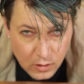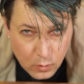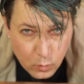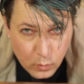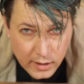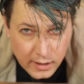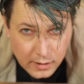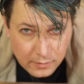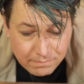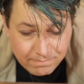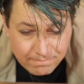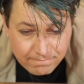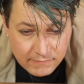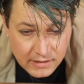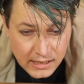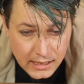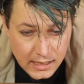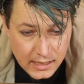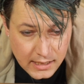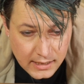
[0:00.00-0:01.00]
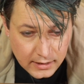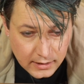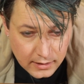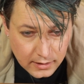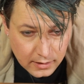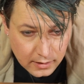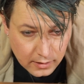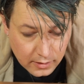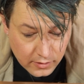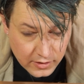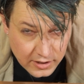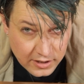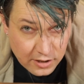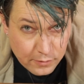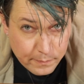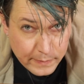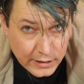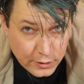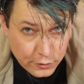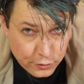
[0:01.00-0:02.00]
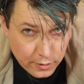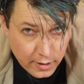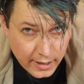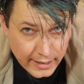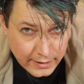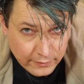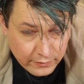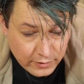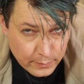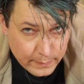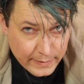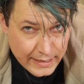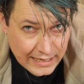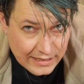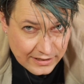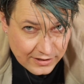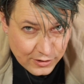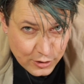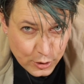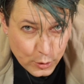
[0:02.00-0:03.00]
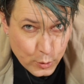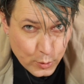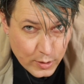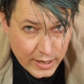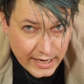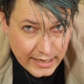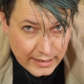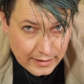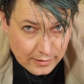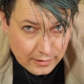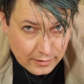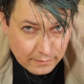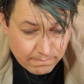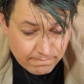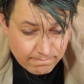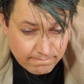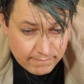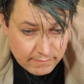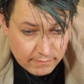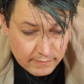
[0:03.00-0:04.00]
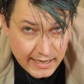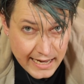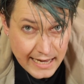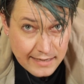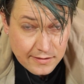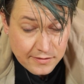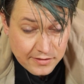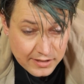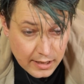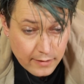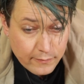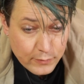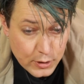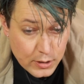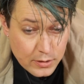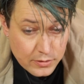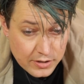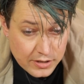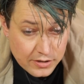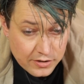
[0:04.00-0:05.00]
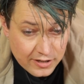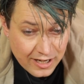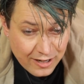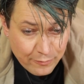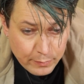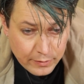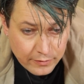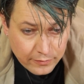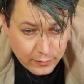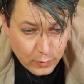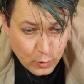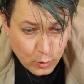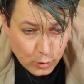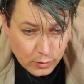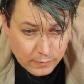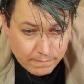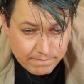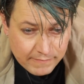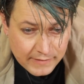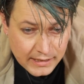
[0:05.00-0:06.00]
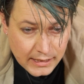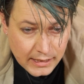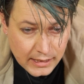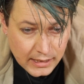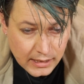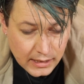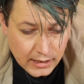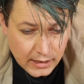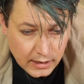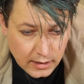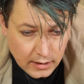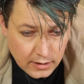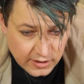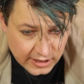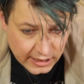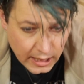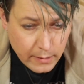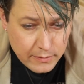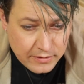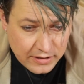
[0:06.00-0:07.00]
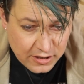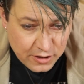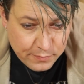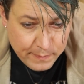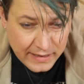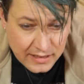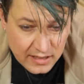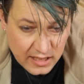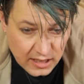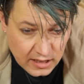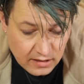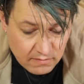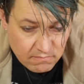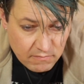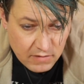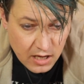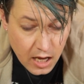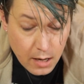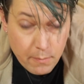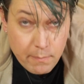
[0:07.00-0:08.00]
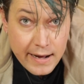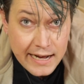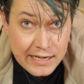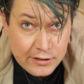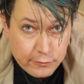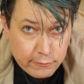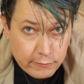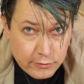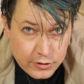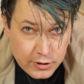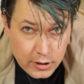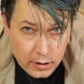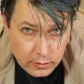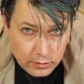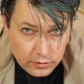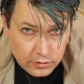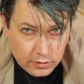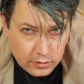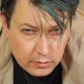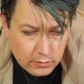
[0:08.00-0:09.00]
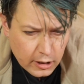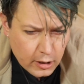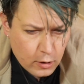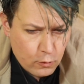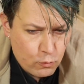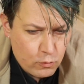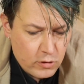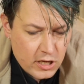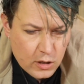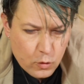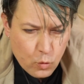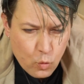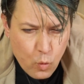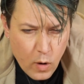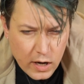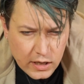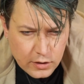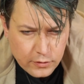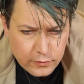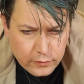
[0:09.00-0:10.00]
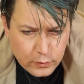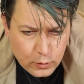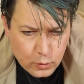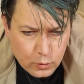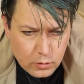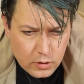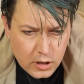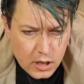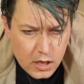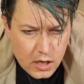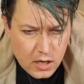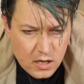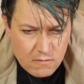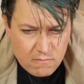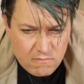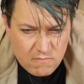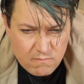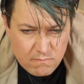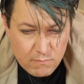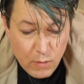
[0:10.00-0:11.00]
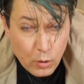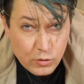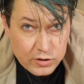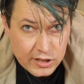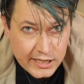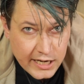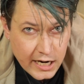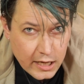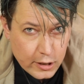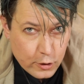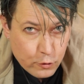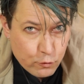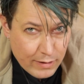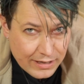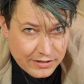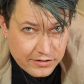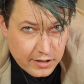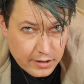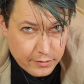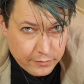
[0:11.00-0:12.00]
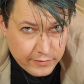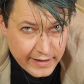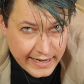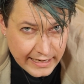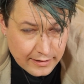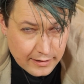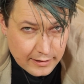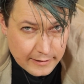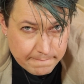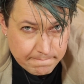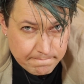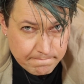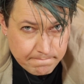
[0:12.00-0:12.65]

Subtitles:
Well, this has been drying for the past 2 days. As I've said, I've used this stuff before. See, I was expecting amazing results, like a real wonderful multicolored rusted effect.